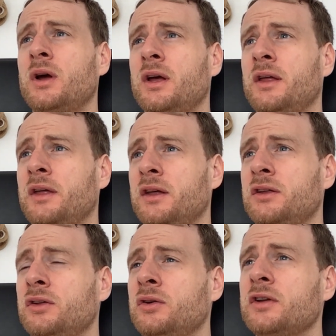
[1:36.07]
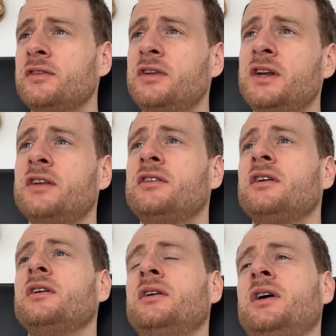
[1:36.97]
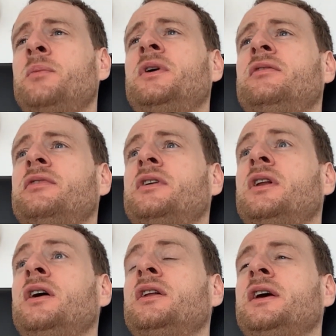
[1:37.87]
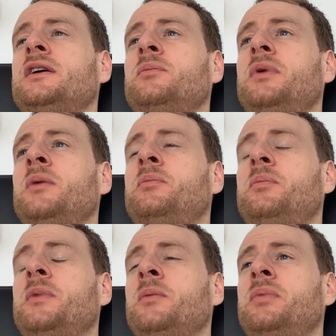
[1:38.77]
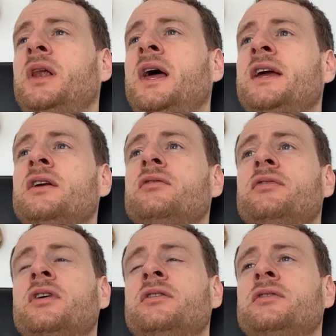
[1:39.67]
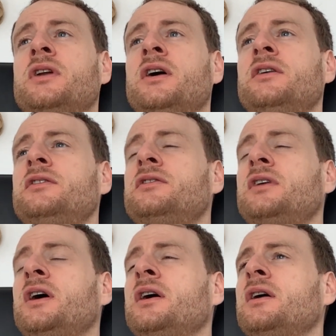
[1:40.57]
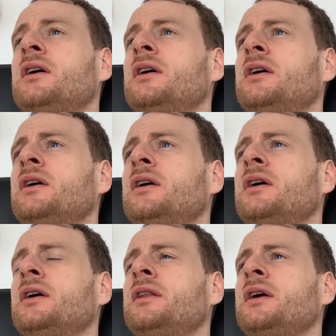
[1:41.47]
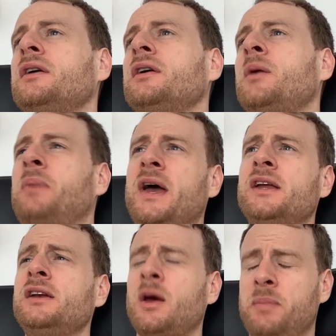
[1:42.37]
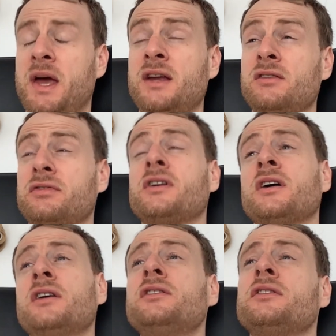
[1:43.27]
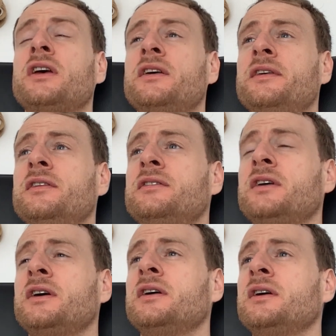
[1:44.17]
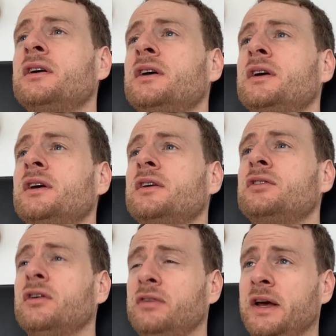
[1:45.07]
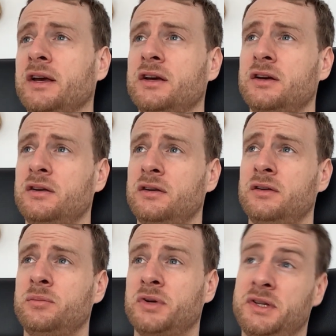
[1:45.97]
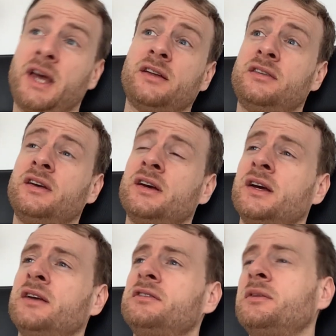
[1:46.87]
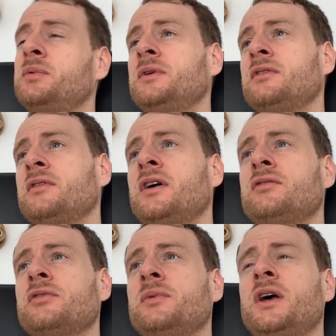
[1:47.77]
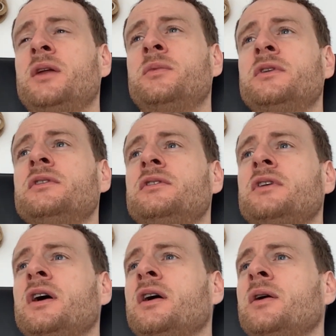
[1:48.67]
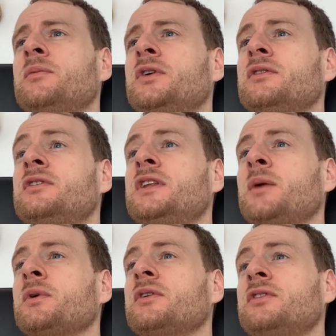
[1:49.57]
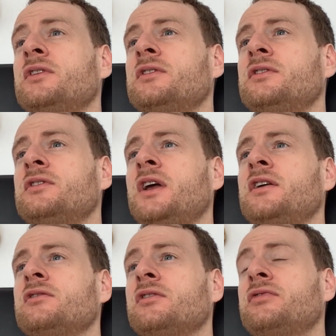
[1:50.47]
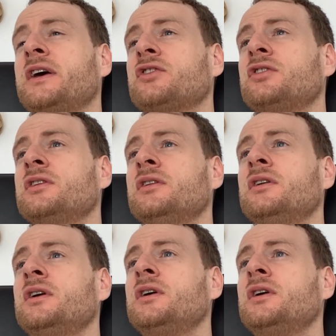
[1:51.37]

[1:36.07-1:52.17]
That you can see there's a bit of glass, like a plane of glass, a pane of glass that is sort of like protecting, I guess, the piece of art from the elements. You can see that because there's a slight reflection.